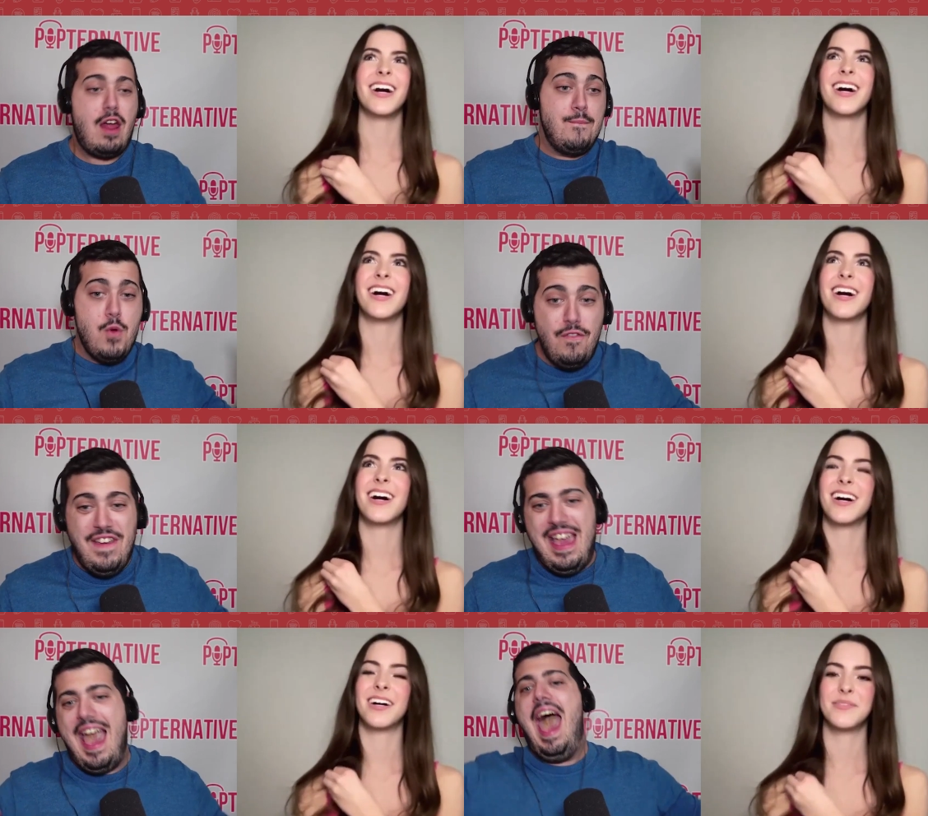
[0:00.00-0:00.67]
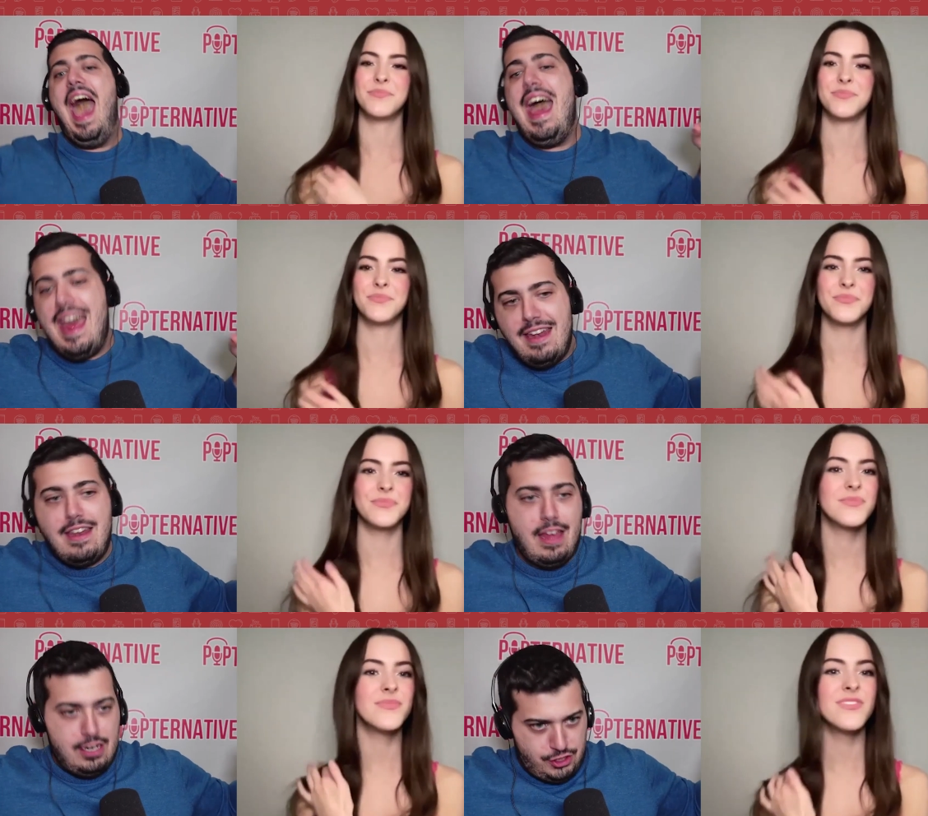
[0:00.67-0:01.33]
Speaker 1: movie and
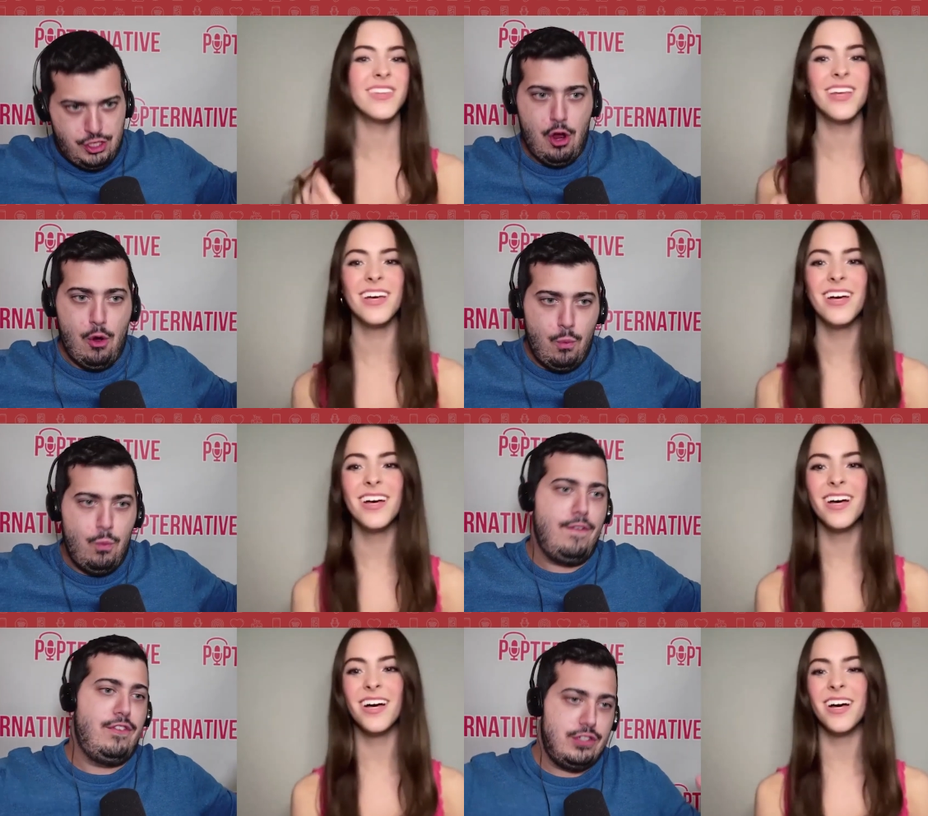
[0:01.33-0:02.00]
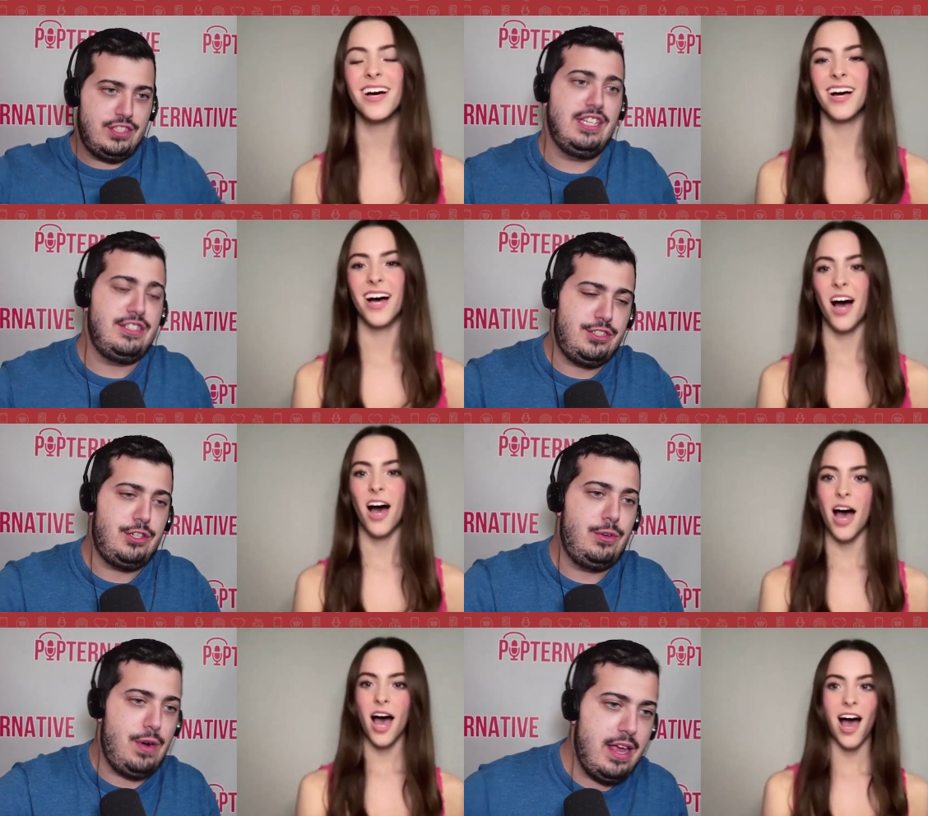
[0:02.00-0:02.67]
a show with your sister,
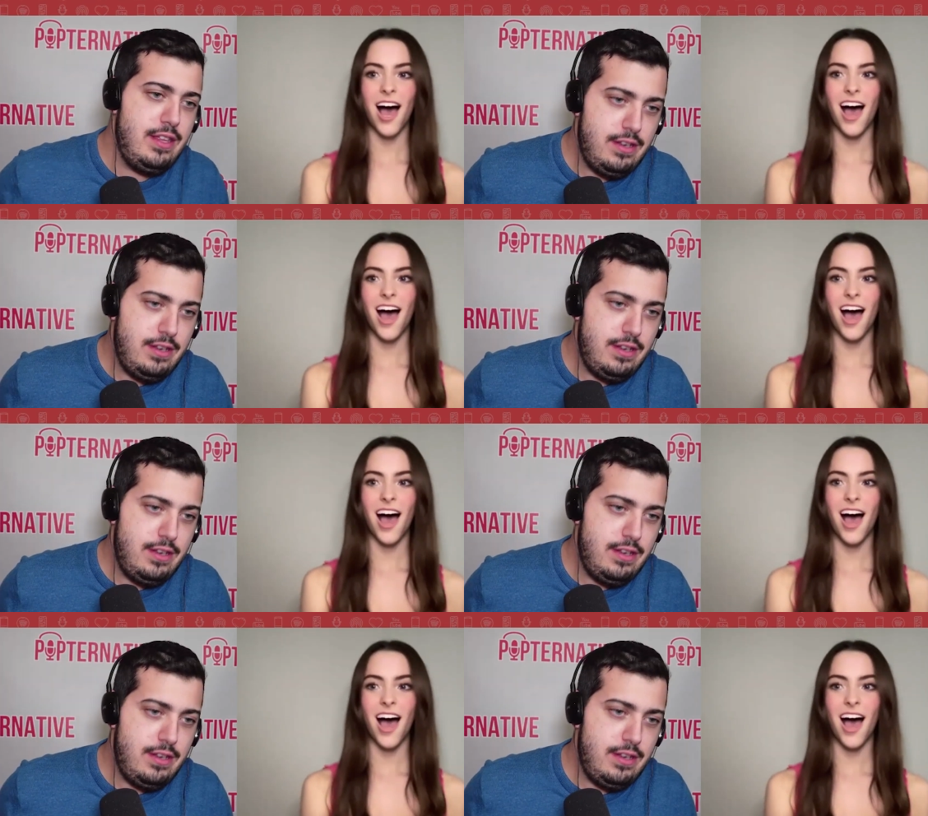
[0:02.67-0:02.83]
right?